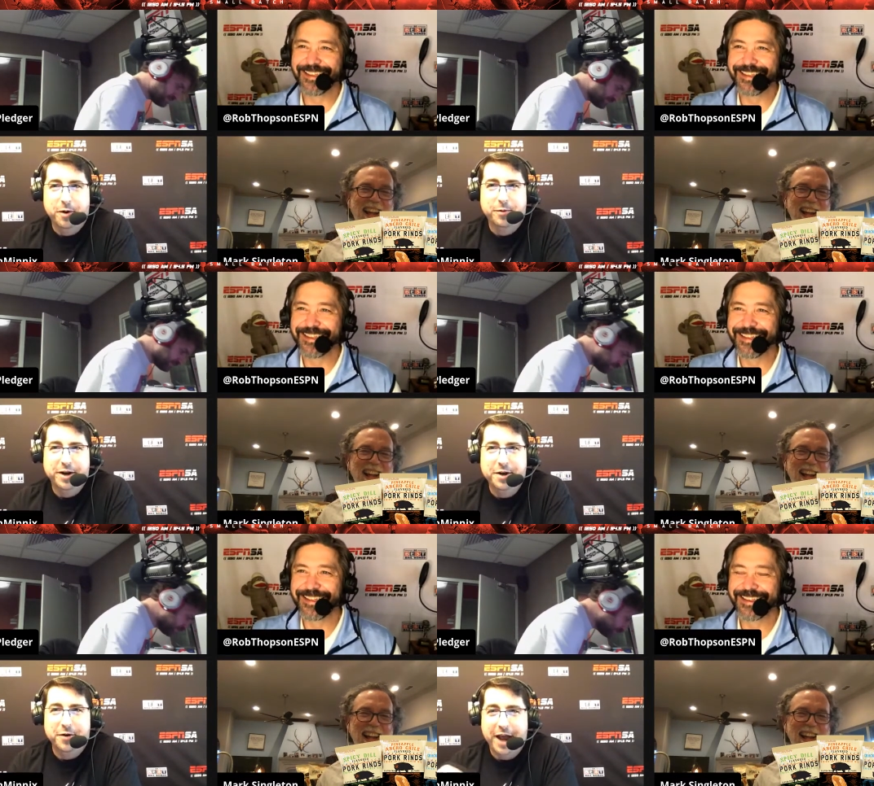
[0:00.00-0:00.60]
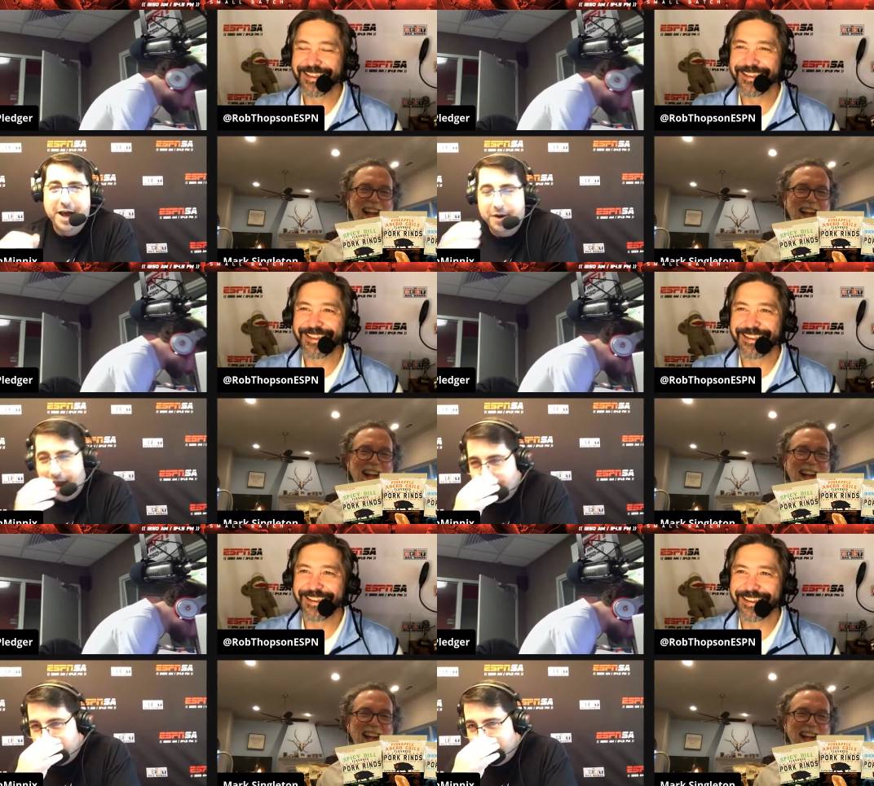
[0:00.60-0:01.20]
Speaker 1: But but what are we
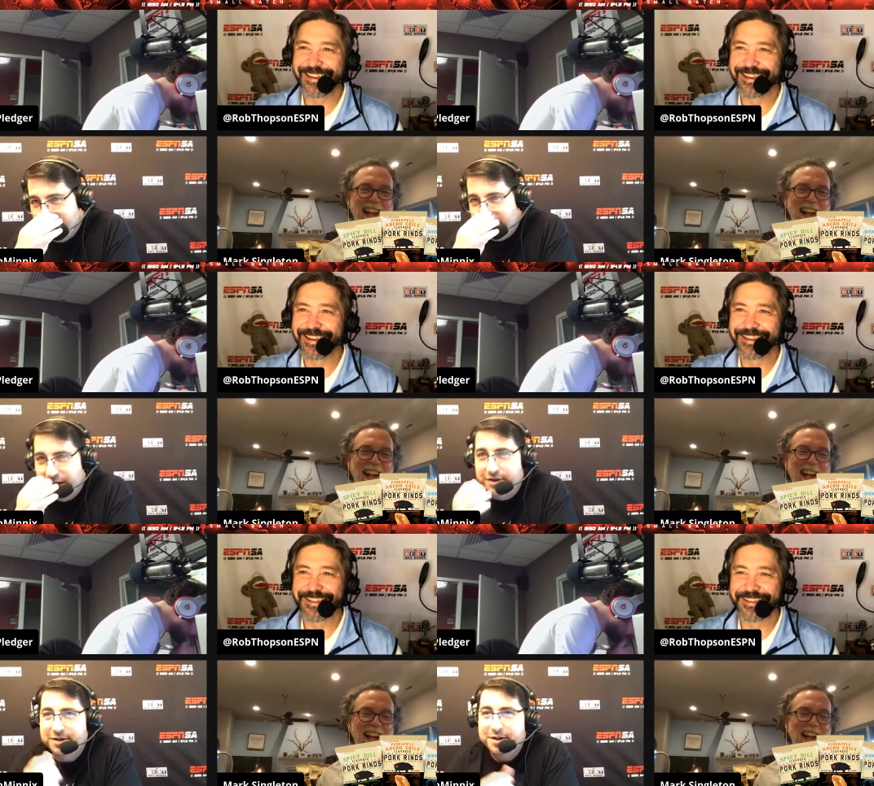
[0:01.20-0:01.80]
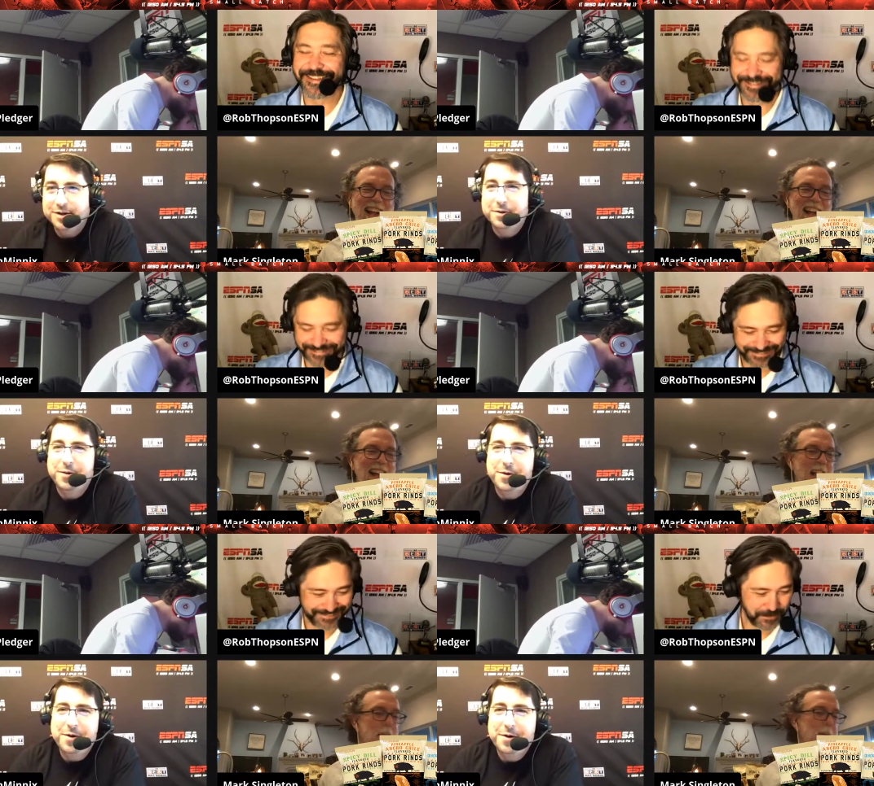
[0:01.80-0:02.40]
doing? How do how do we make
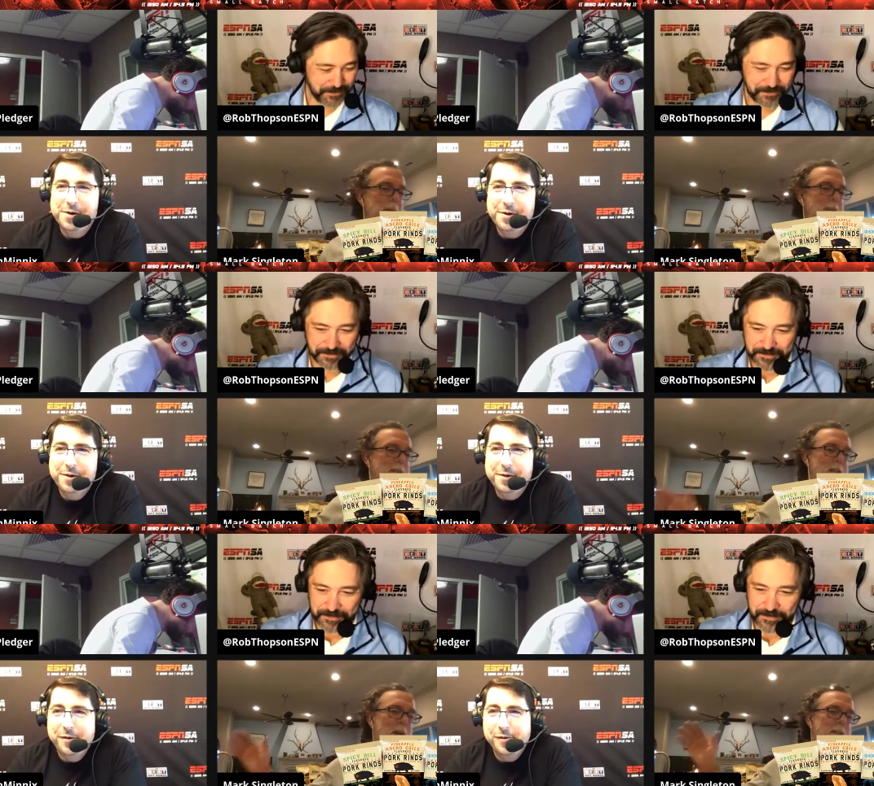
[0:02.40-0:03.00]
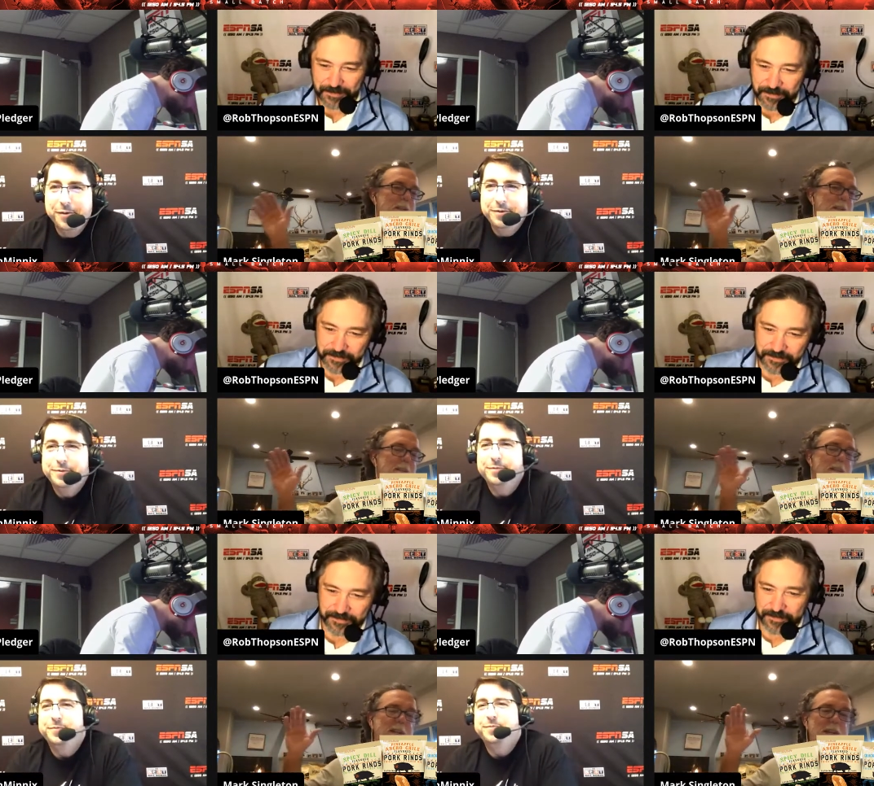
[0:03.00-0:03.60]
this?
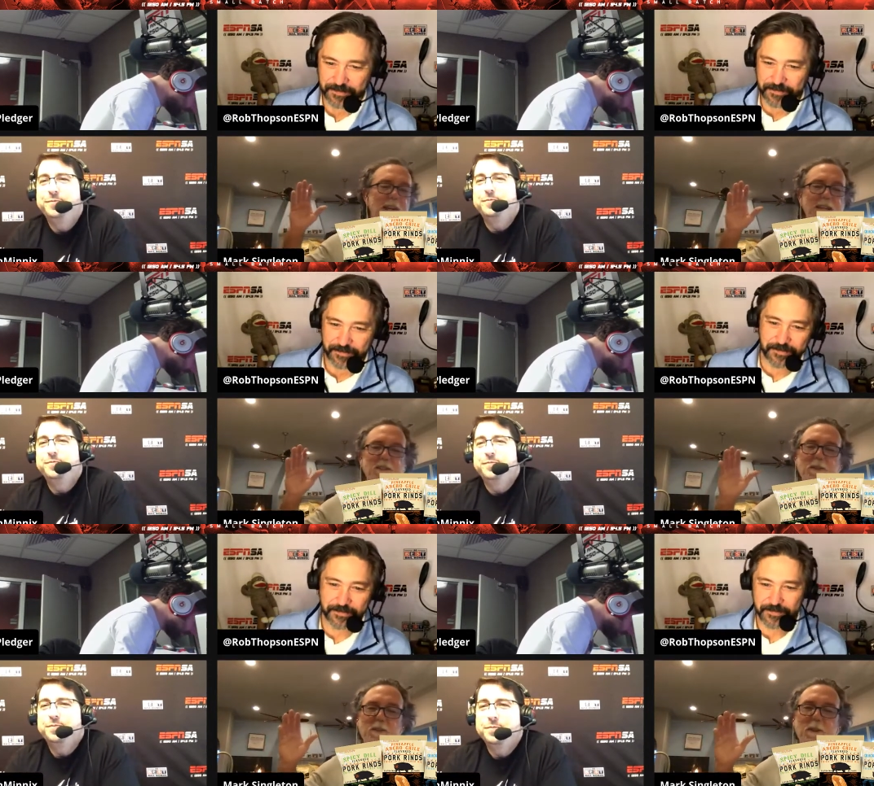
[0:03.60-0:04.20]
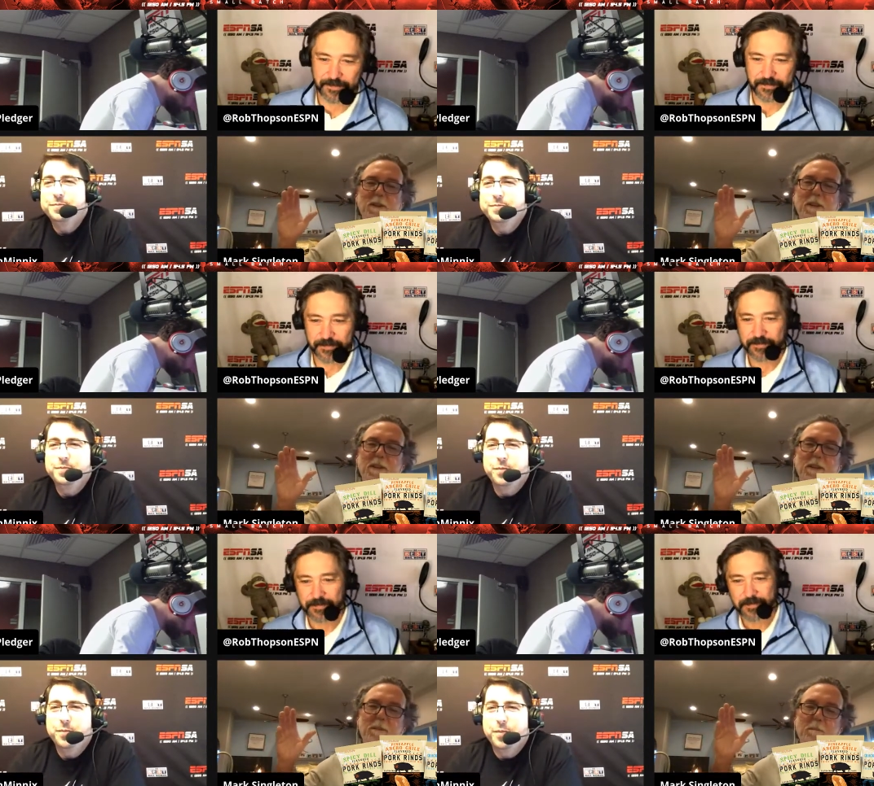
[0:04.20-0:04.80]
So you know,
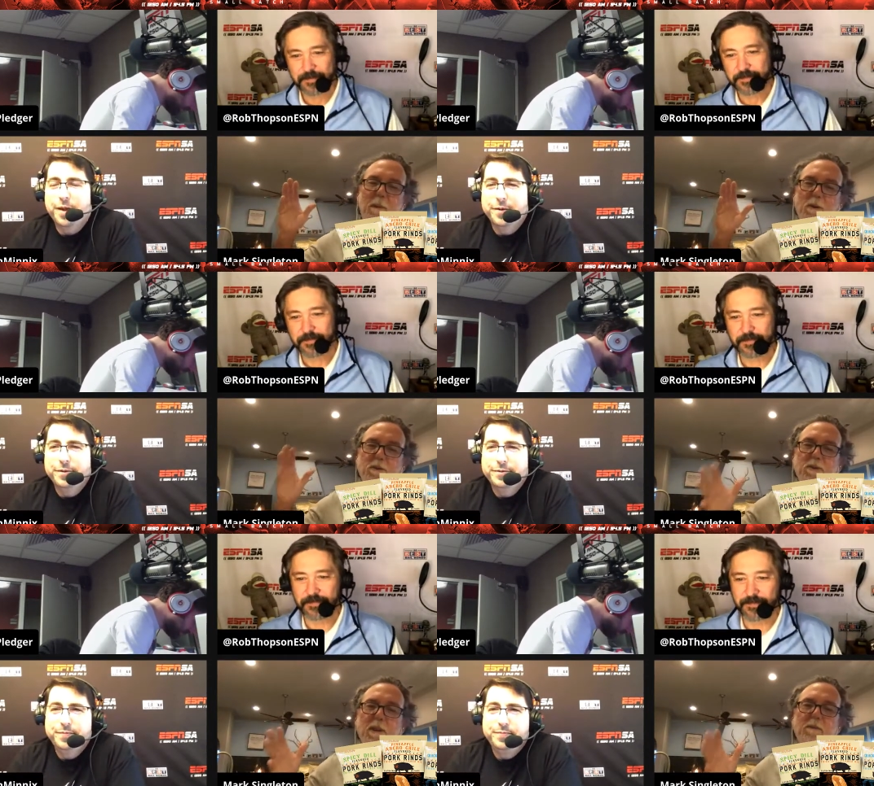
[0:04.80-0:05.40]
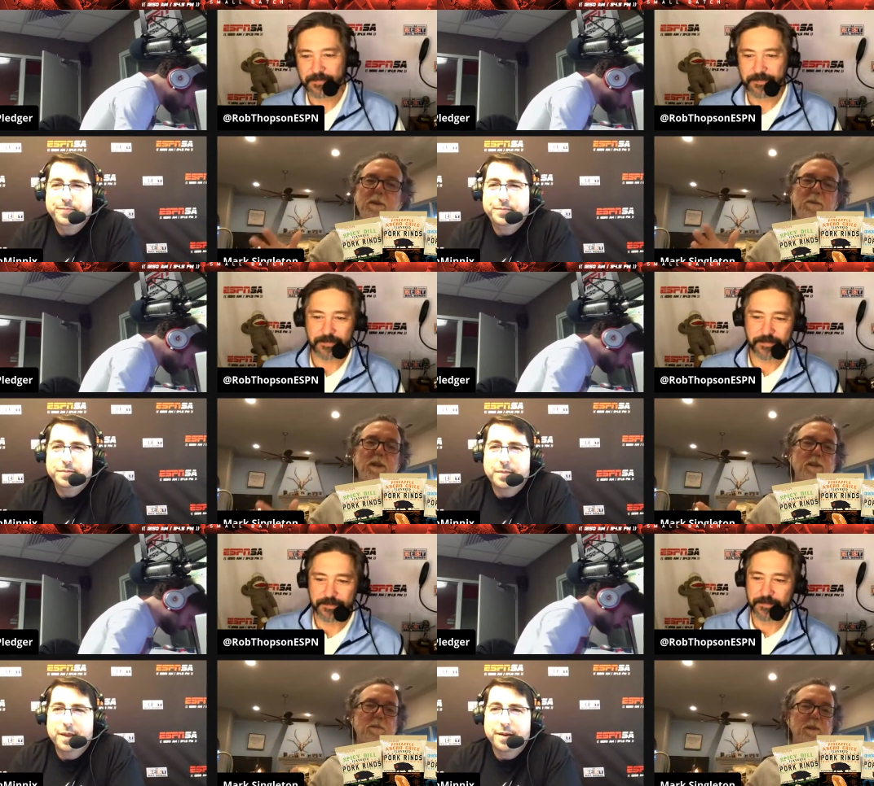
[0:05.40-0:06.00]
Speaker 2: as usual,
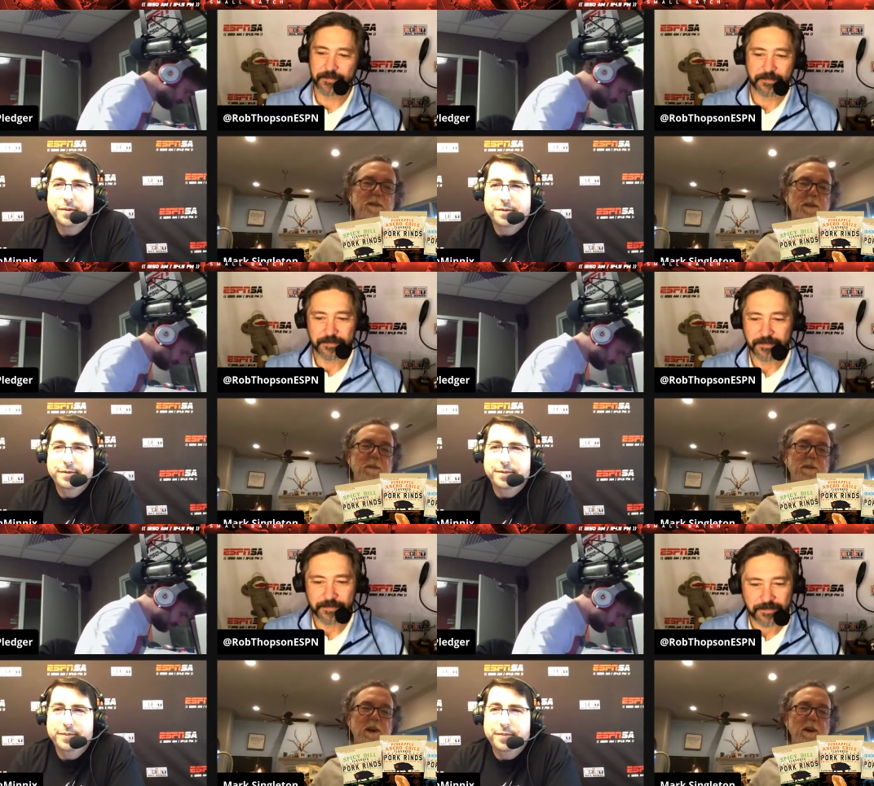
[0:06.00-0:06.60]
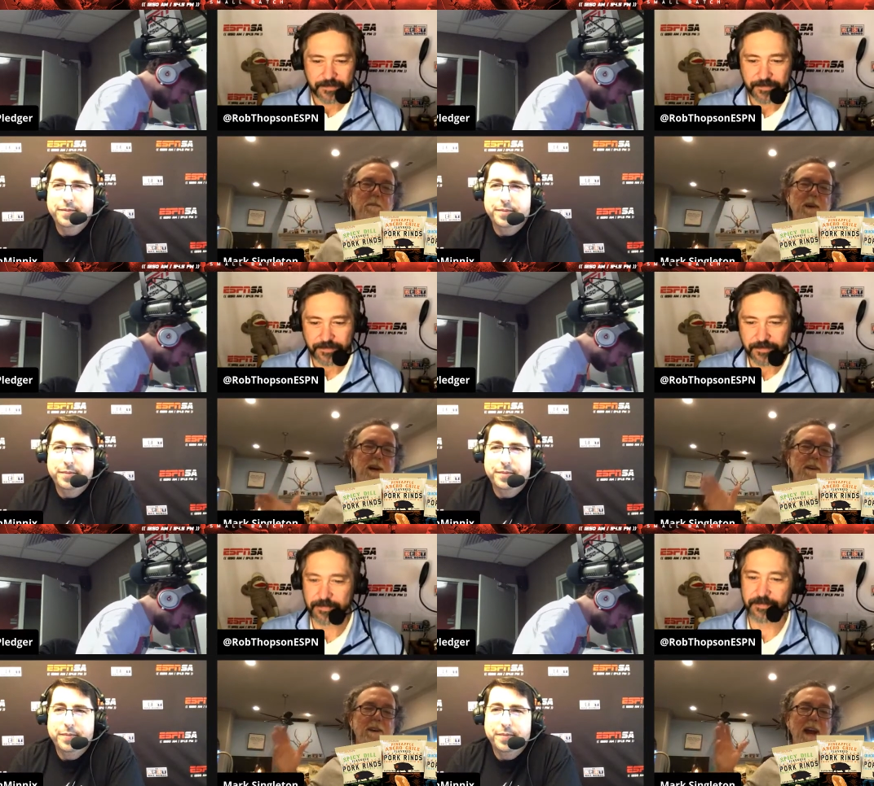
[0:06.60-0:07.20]
most of the recipes that
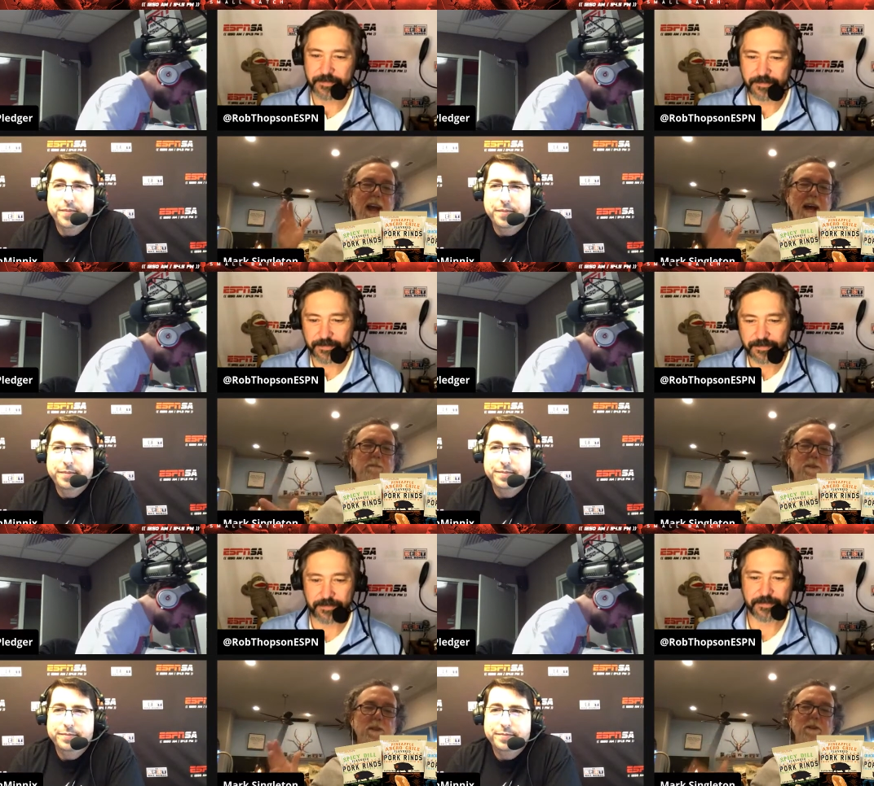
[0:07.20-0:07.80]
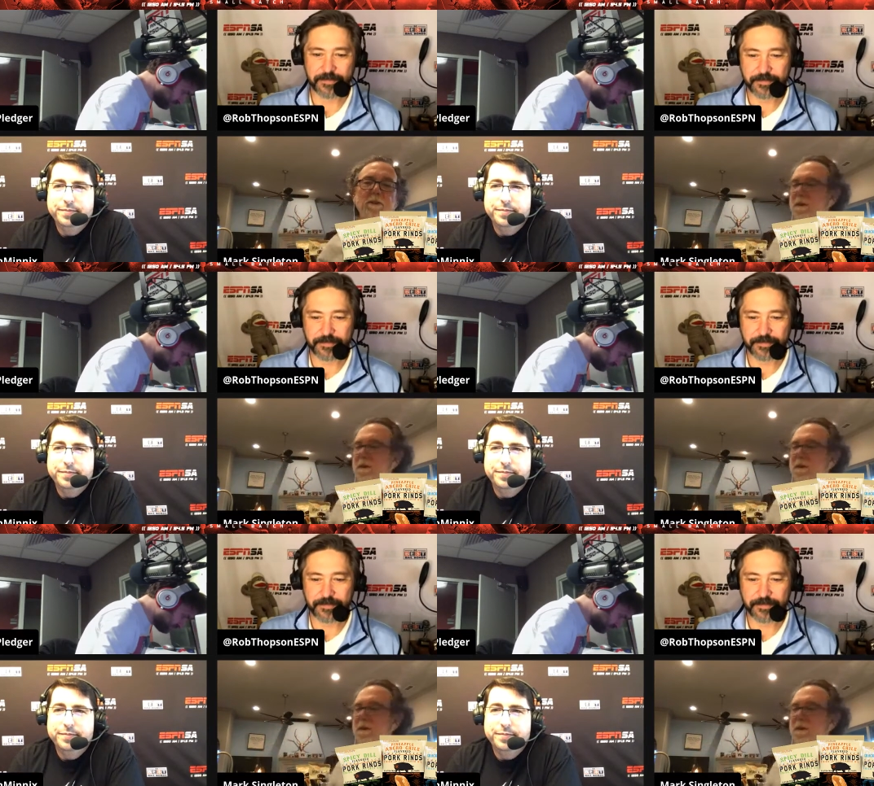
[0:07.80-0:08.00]
we talk about are